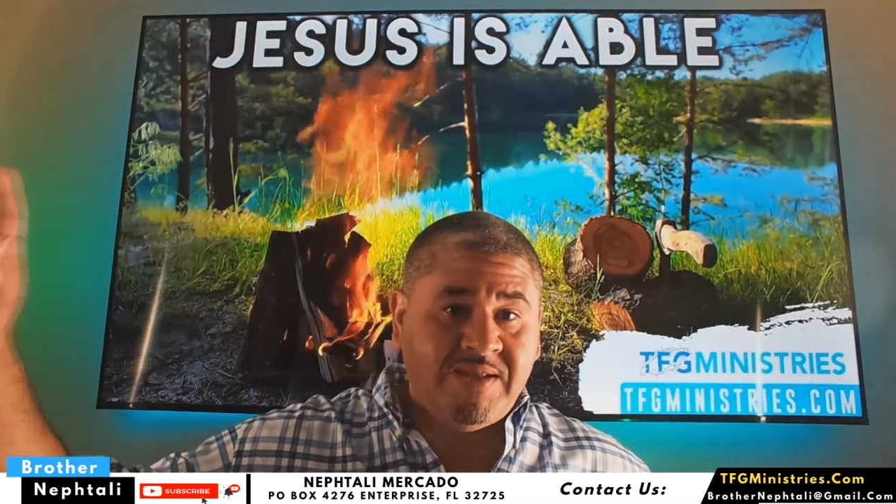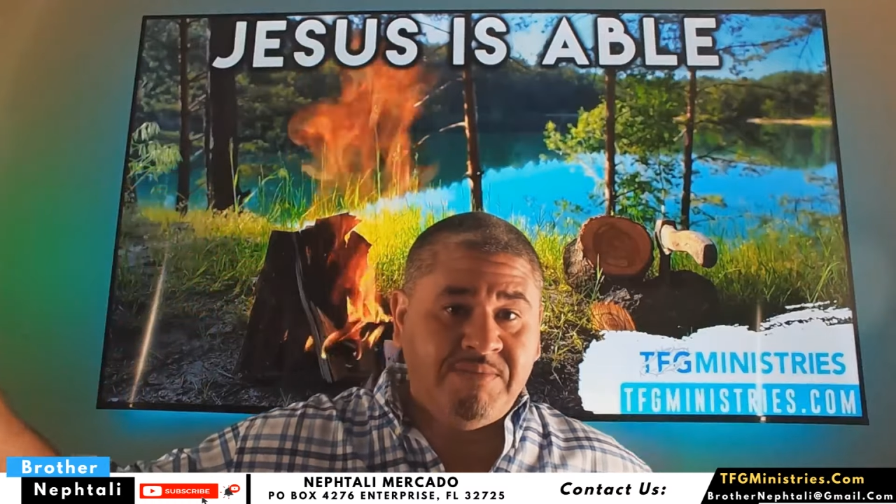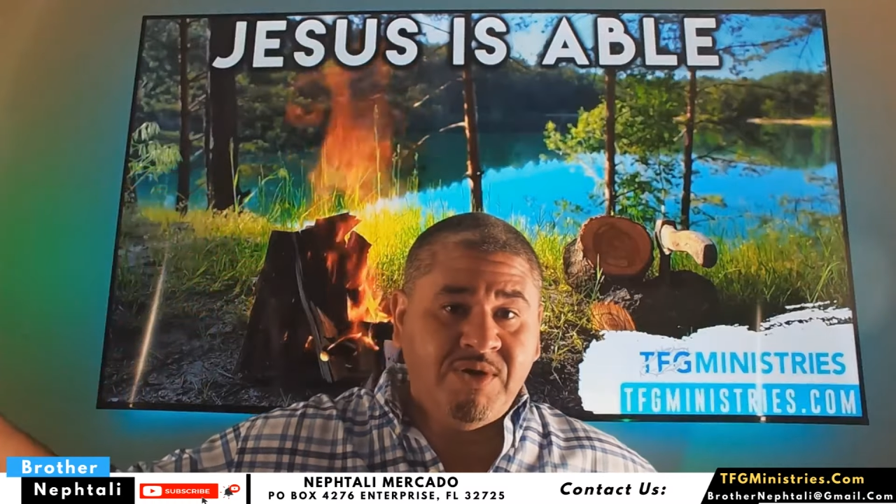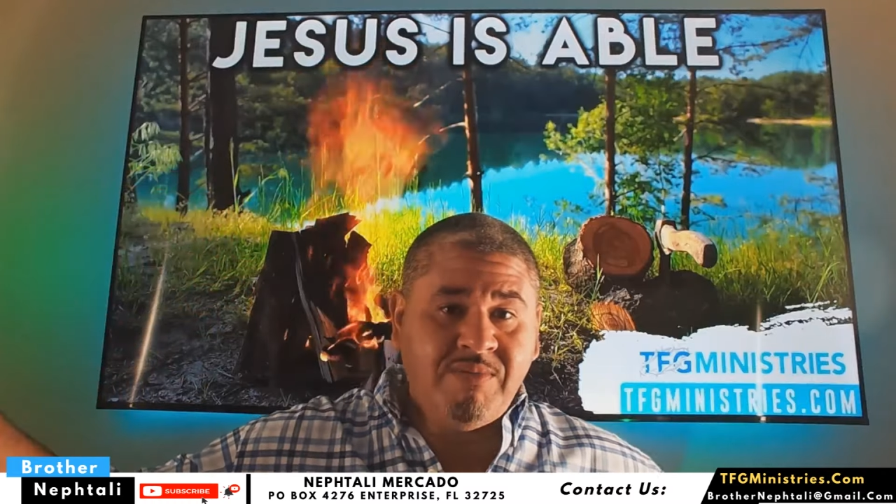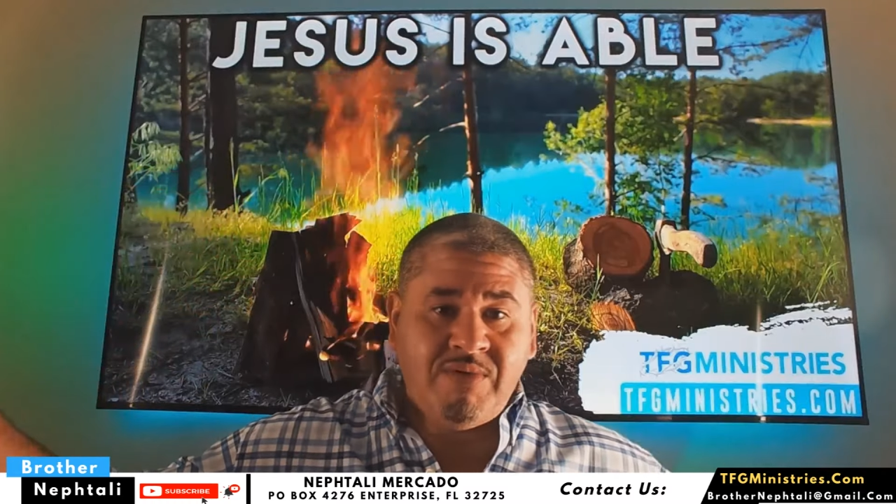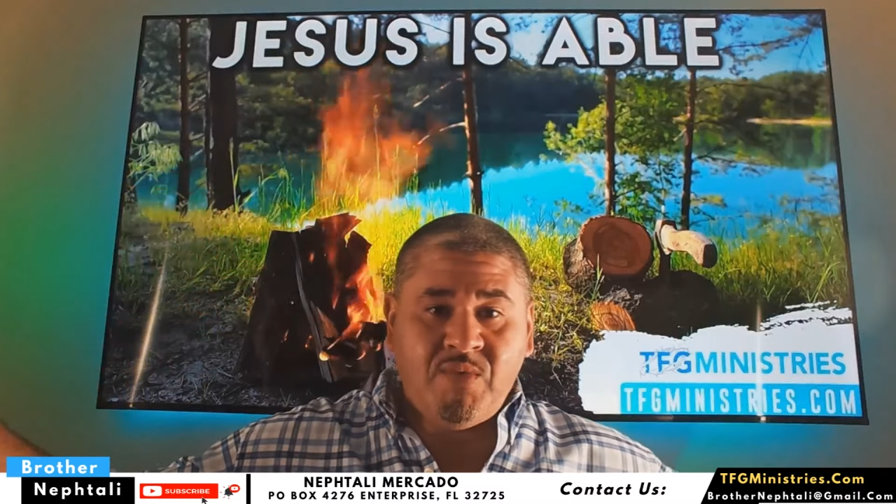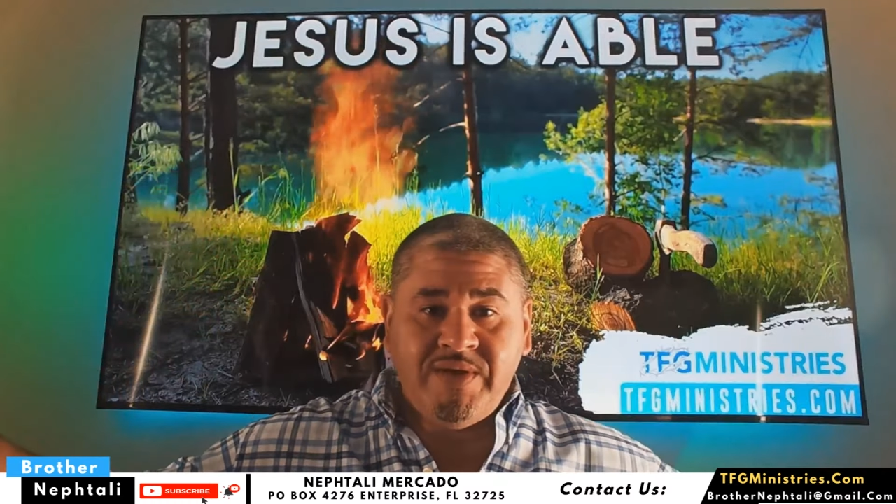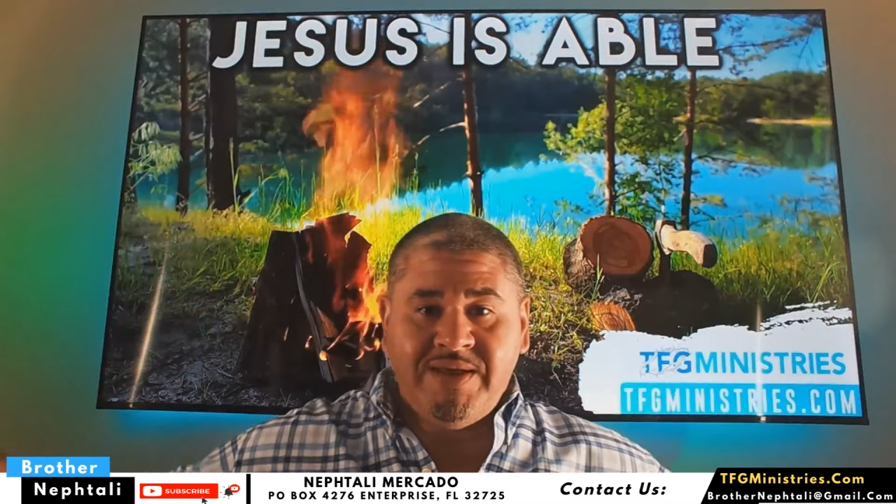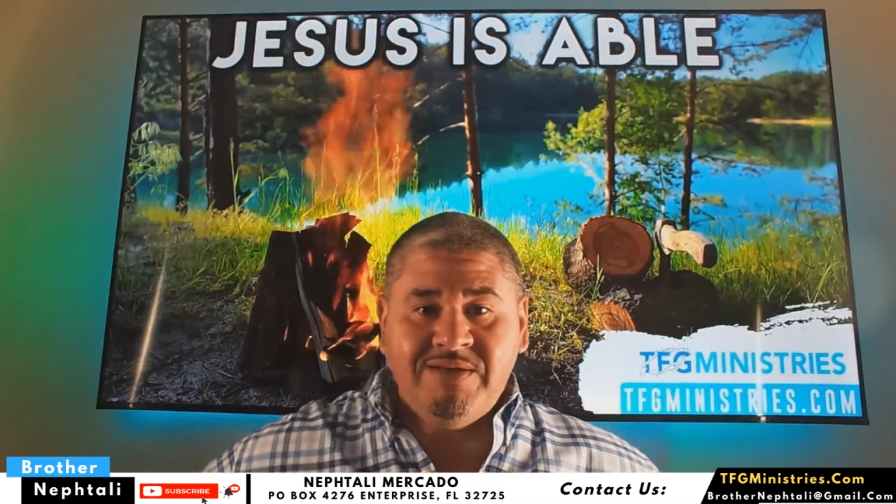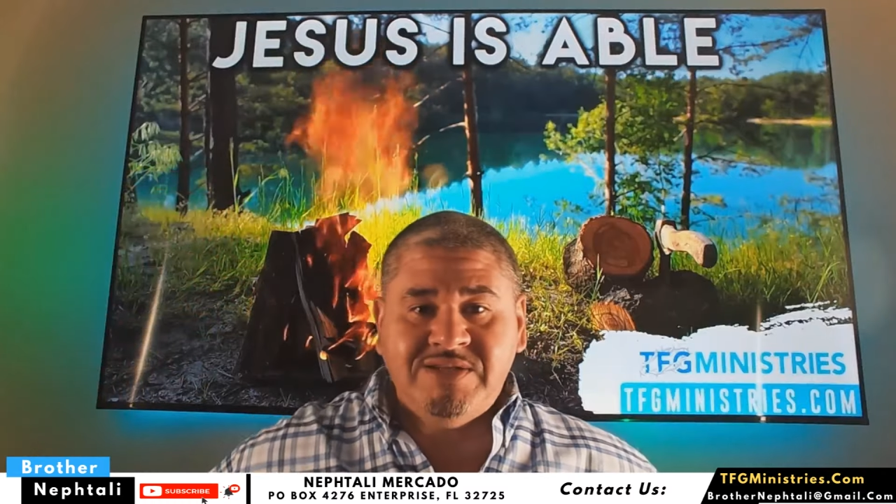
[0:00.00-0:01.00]
I'm number
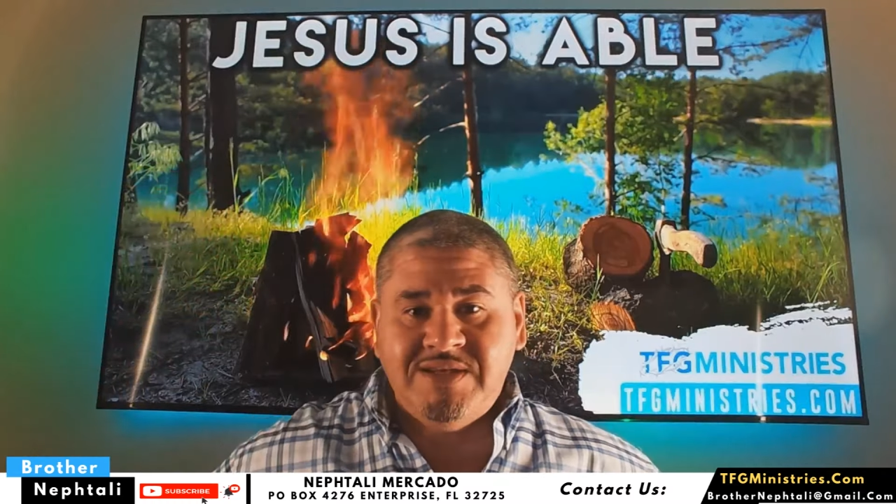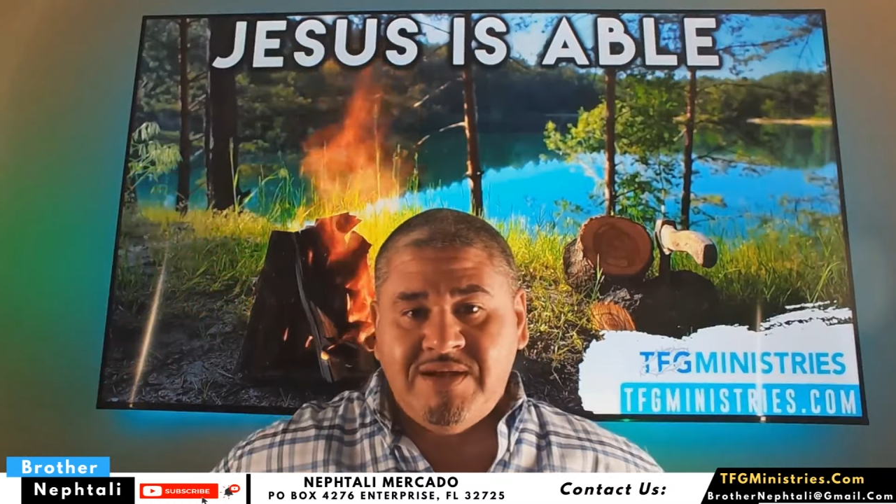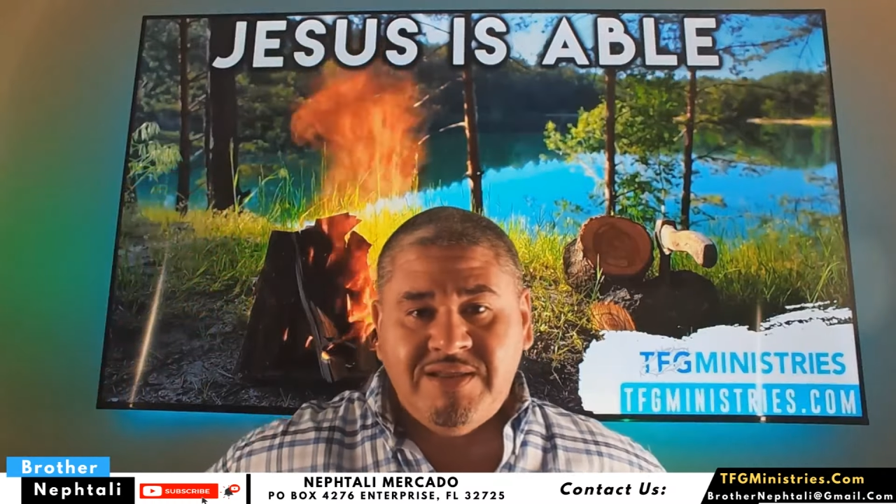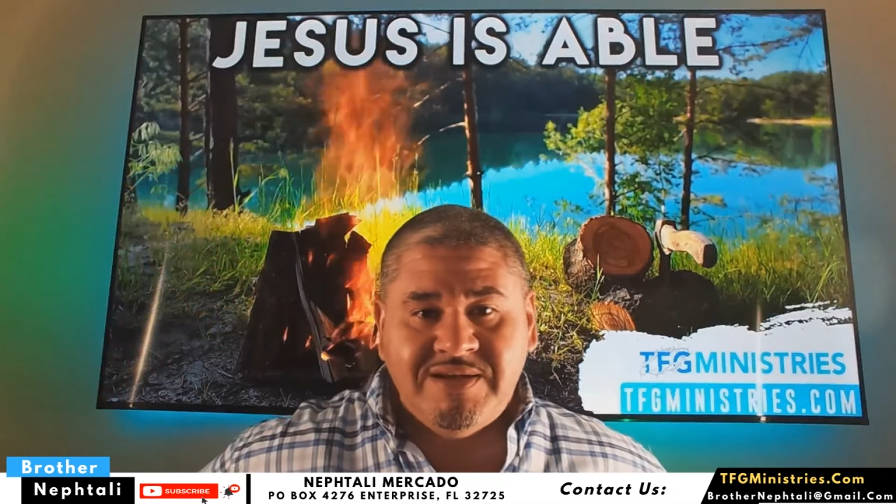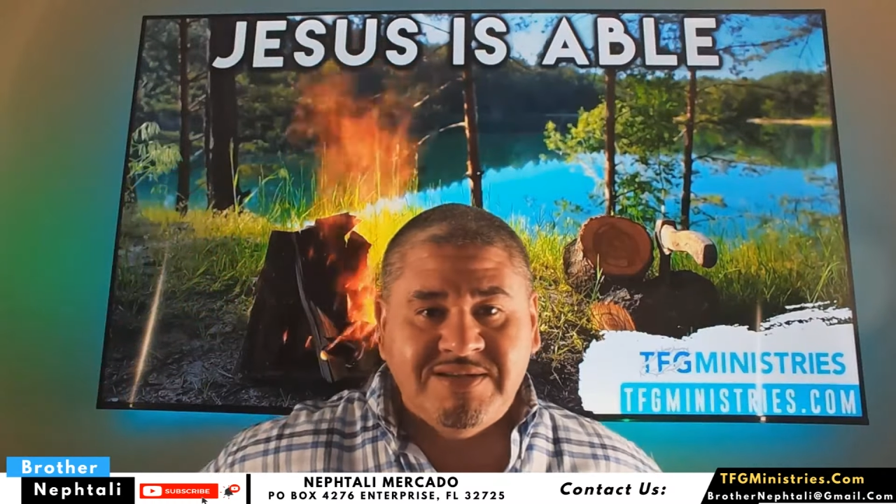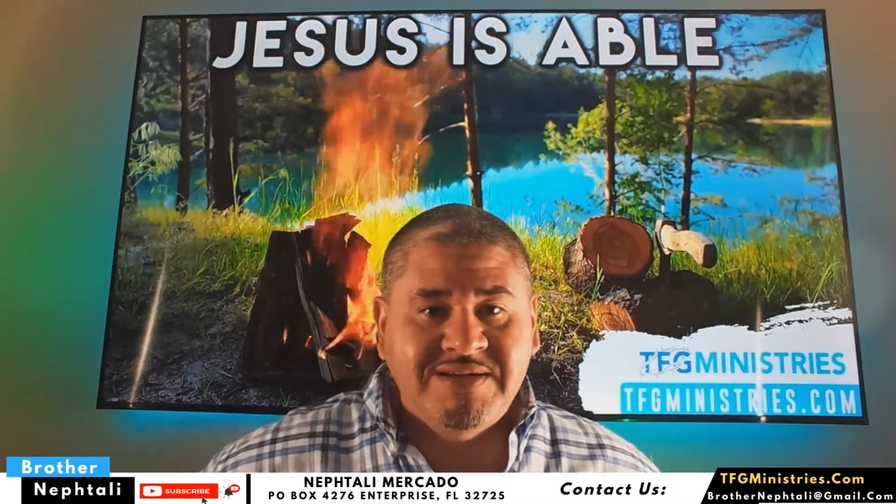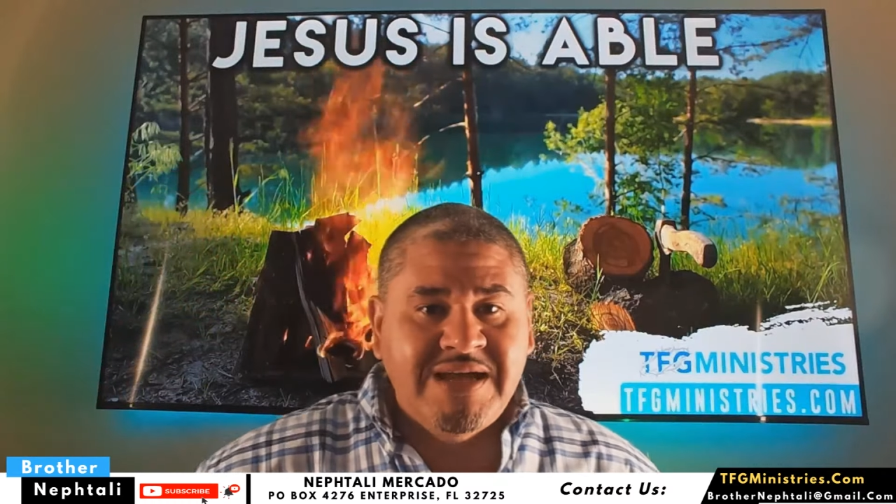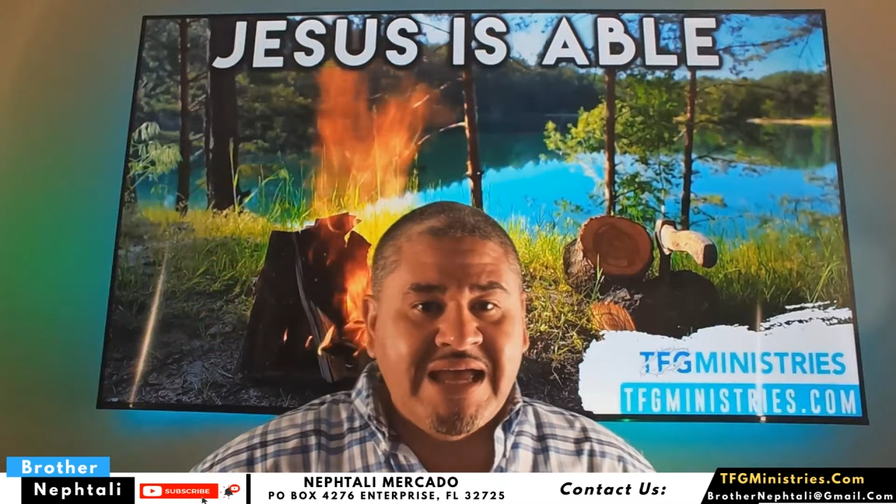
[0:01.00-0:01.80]
one guilty on this.